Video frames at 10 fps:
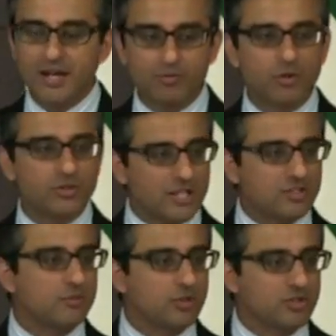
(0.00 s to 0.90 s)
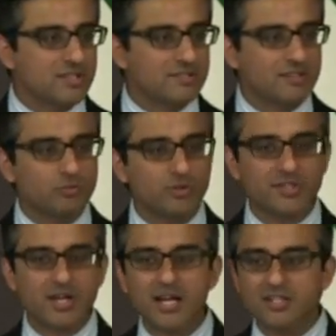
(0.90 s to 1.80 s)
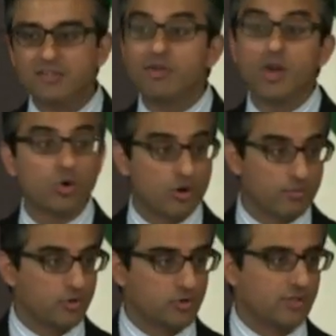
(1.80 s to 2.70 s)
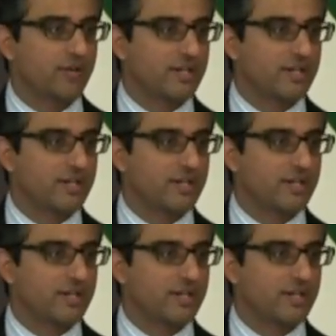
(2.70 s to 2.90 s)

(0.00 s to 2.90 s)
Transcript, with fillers: and rotational motion, he says, was a kind of locomotion,